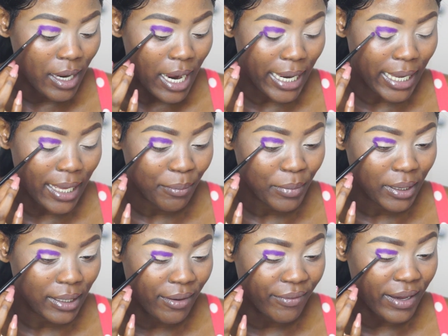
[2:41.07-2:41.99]
I can't
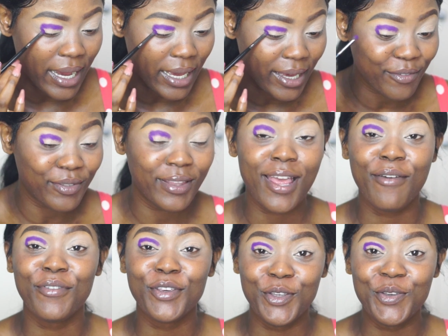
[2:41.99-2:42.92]
believe I have
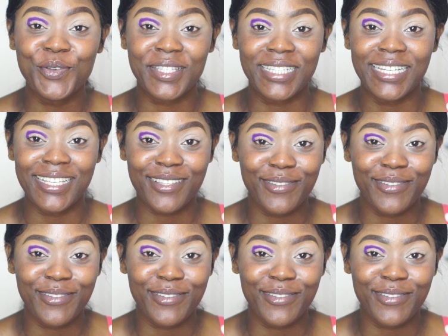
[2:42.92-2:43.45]
never used this.